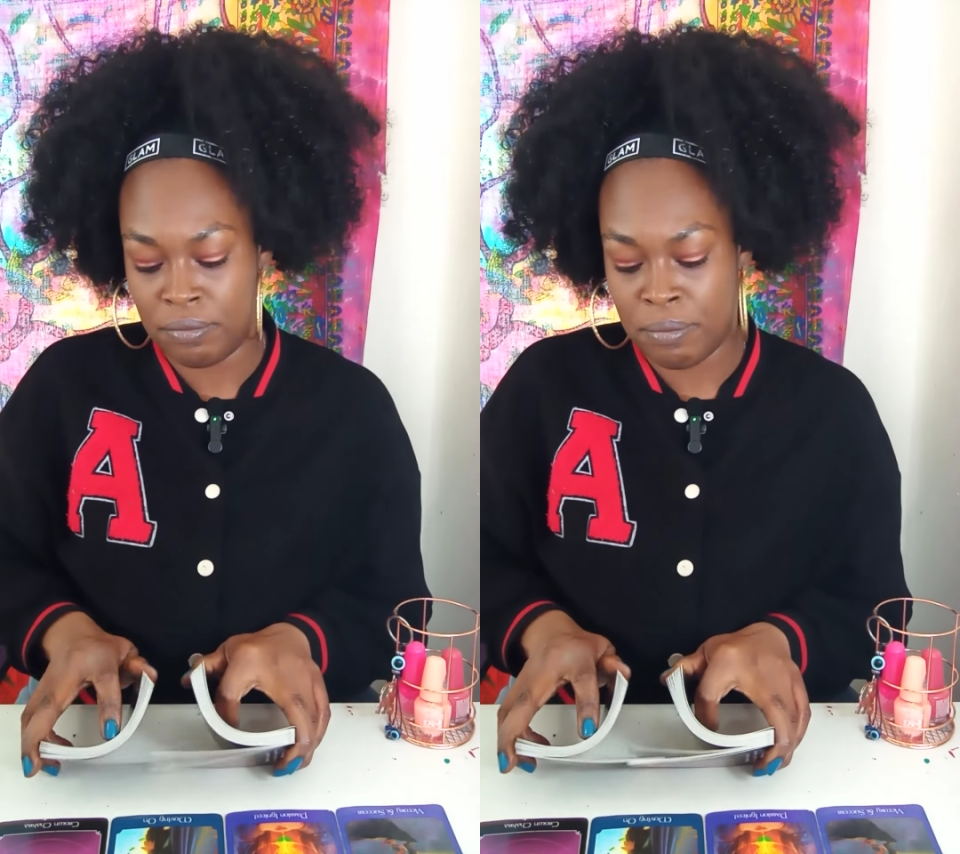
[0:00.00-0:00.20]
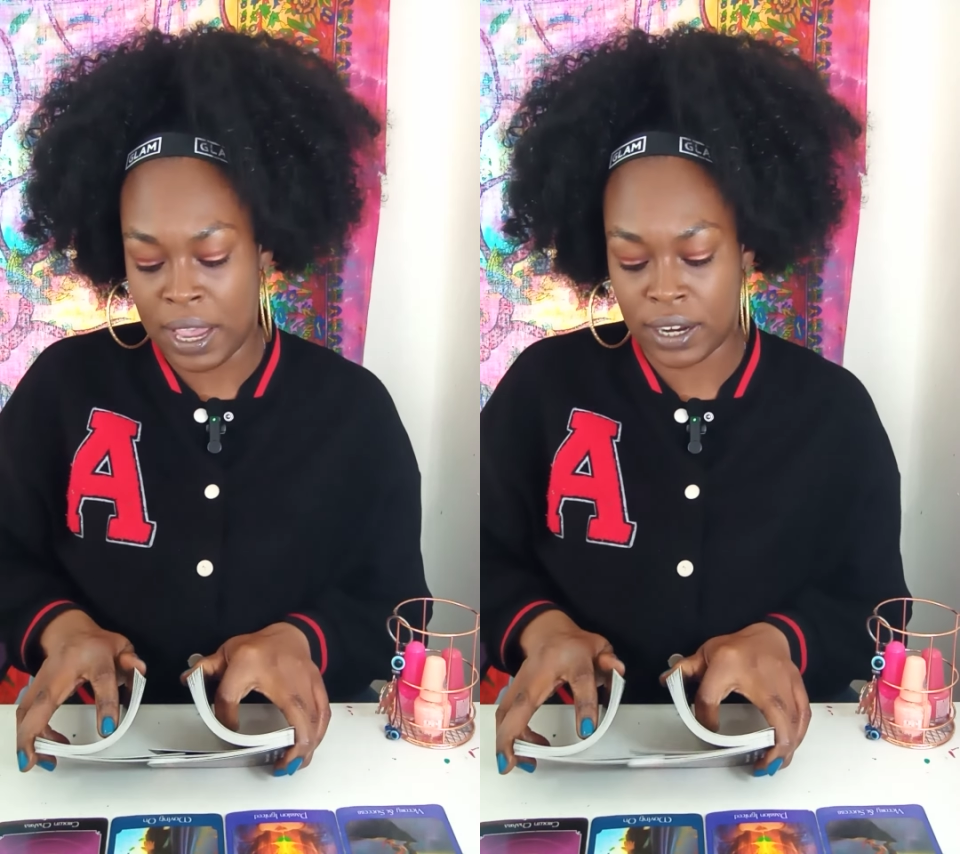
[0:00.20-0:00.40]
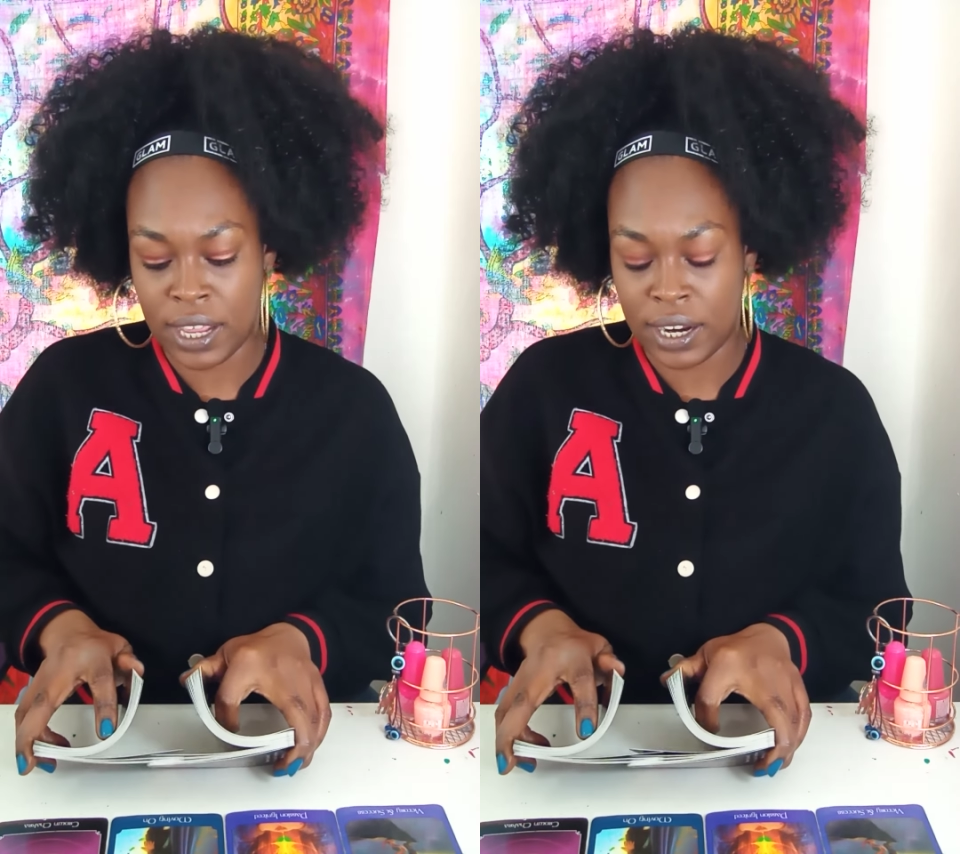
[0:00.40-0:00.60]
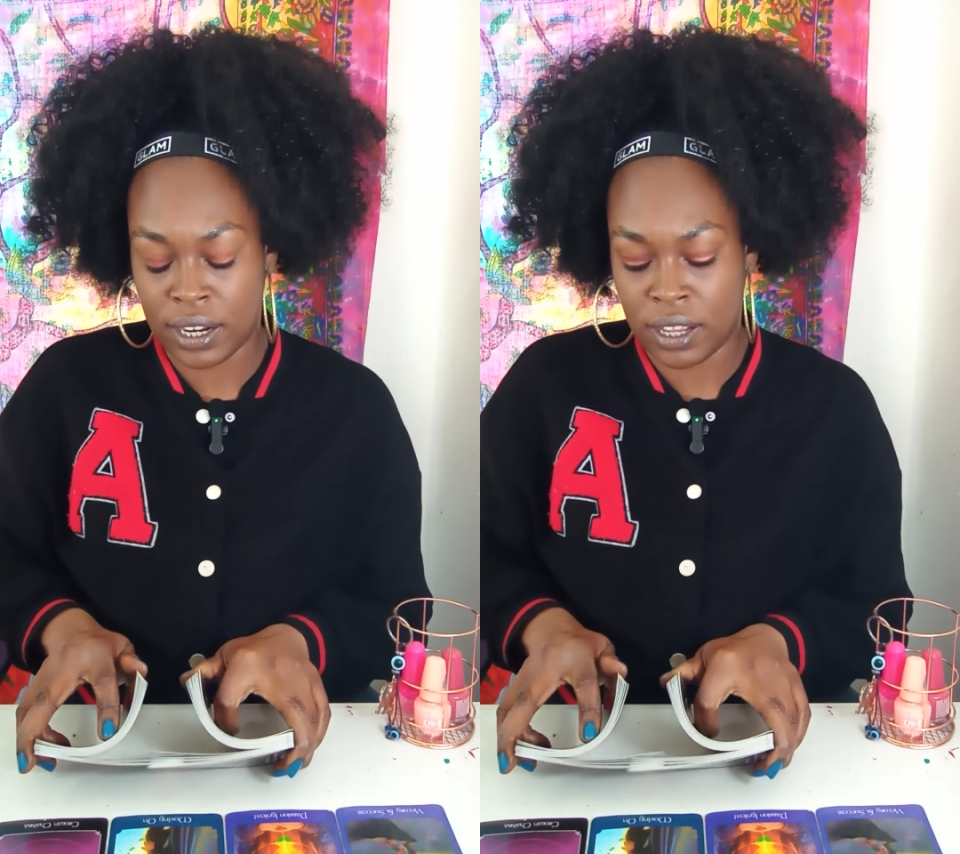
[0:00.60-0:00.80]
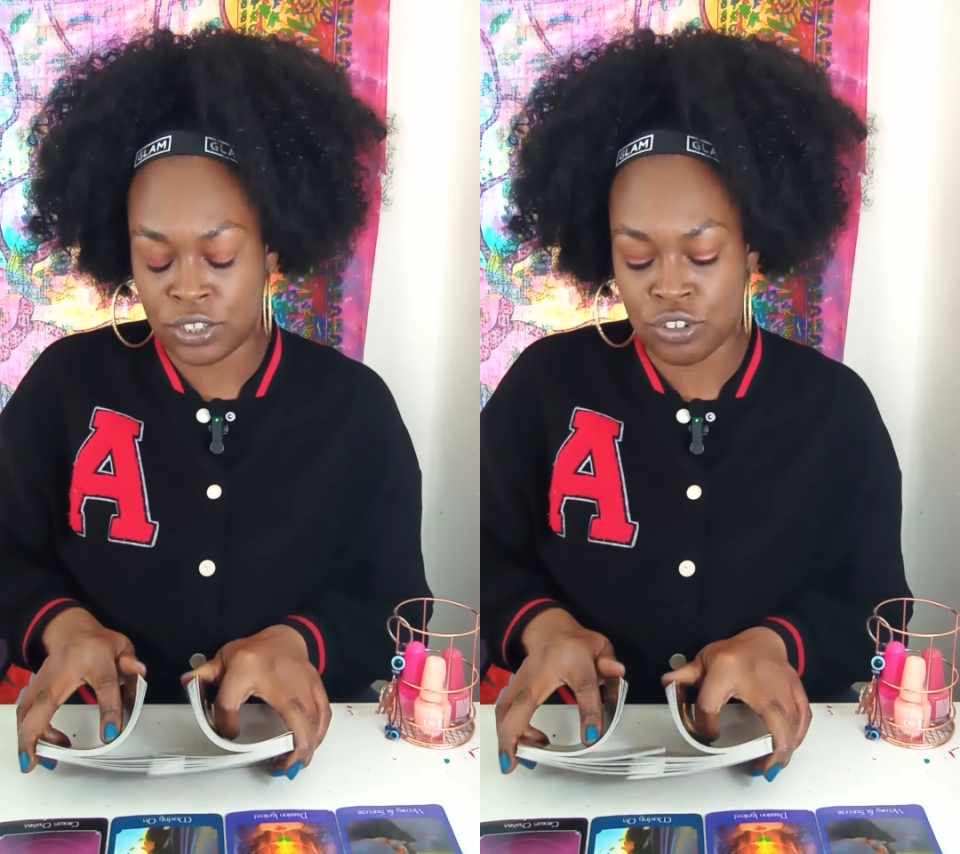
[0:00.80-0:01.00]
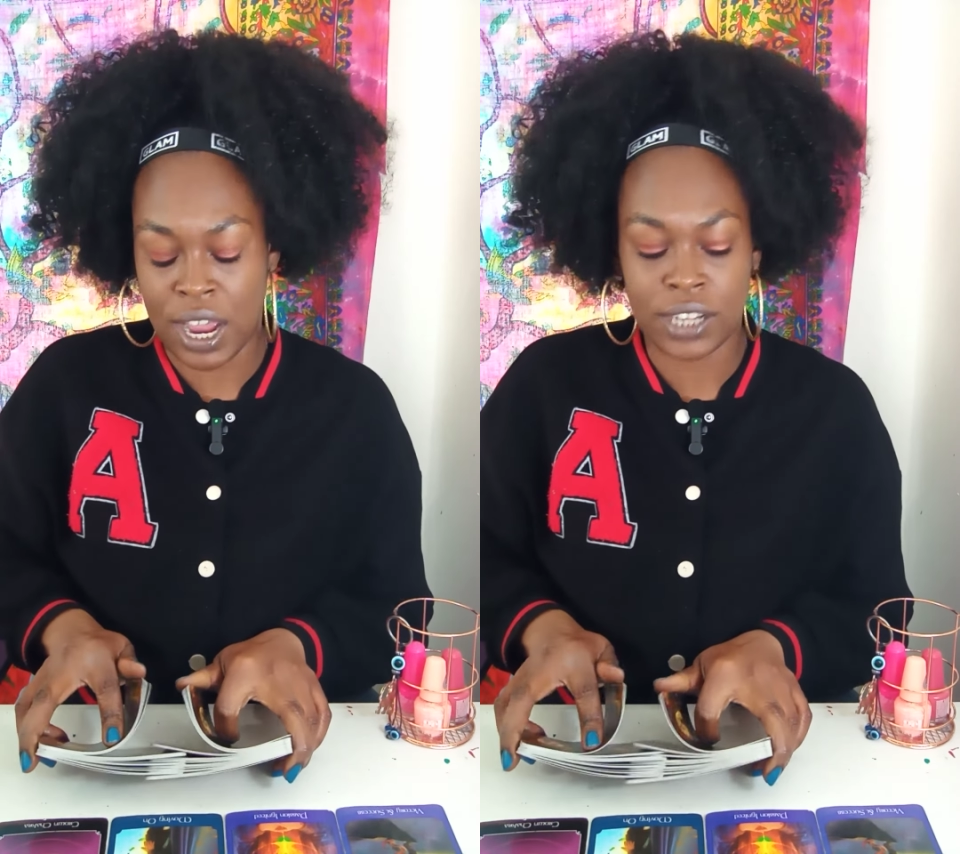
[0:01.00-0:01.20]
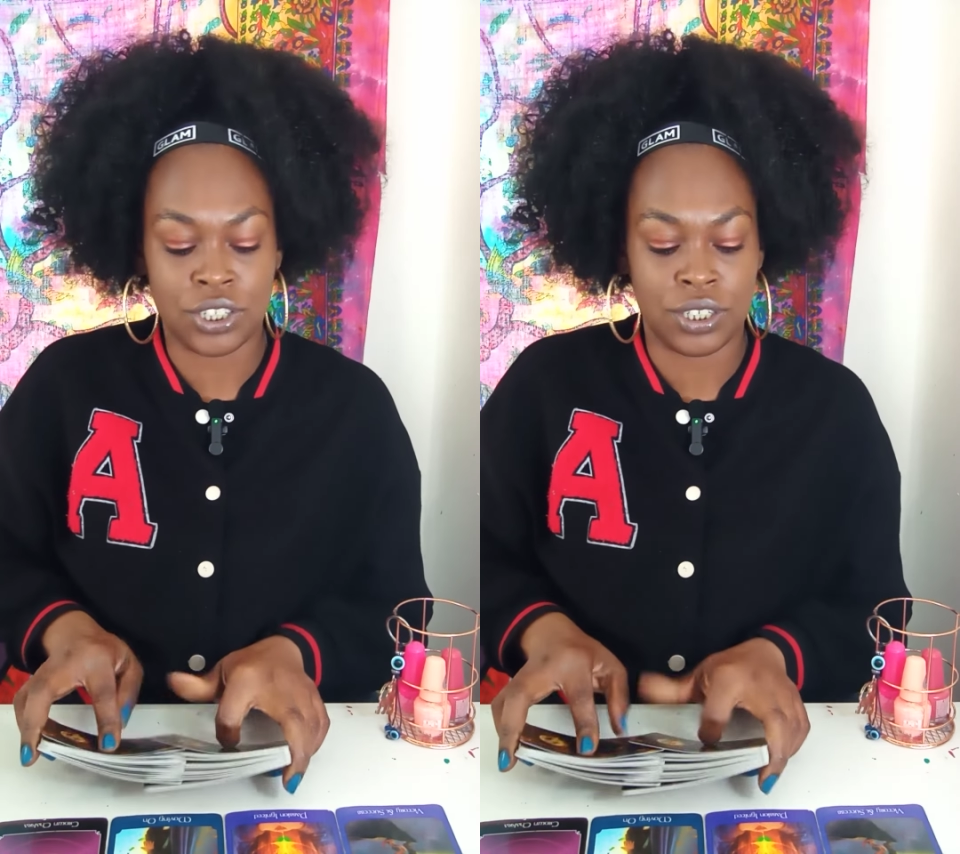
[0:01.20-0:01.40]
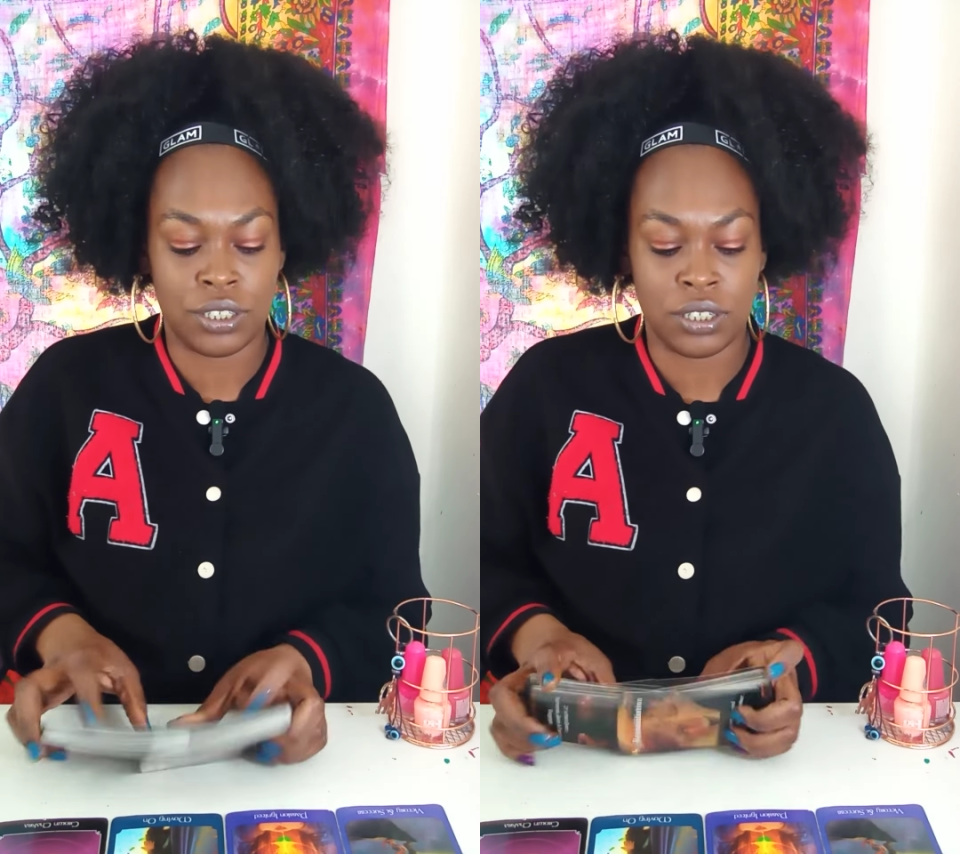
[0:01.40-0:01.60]
magnetic
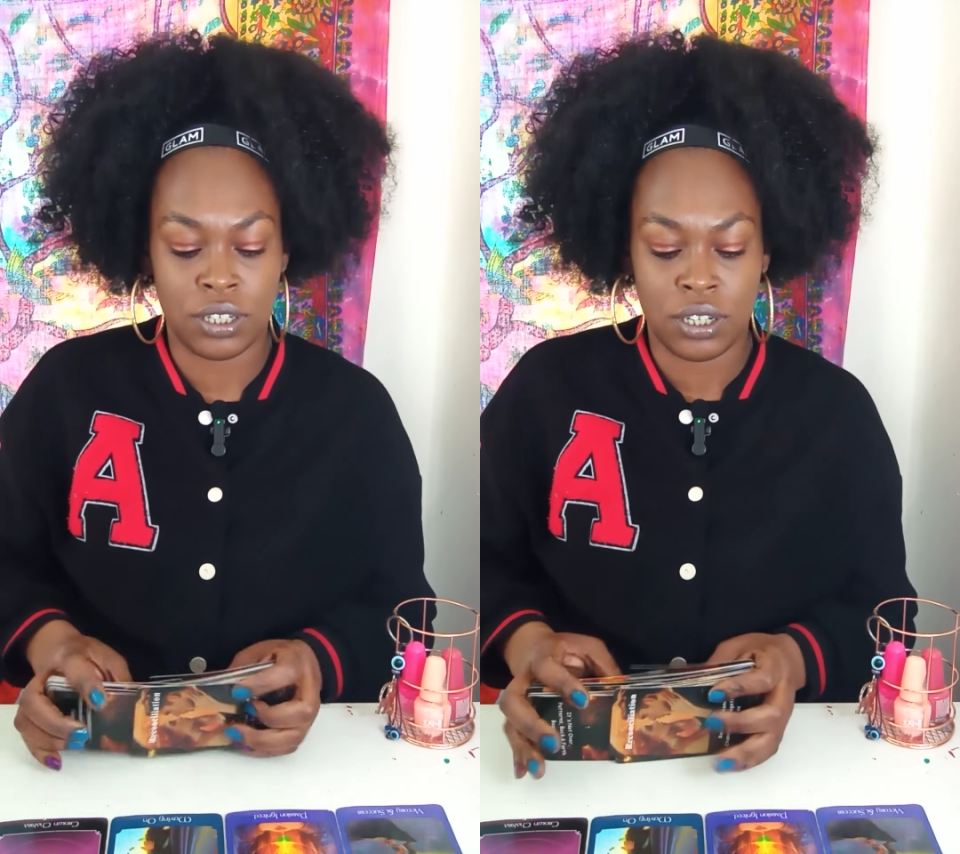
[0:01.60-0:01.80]
attraction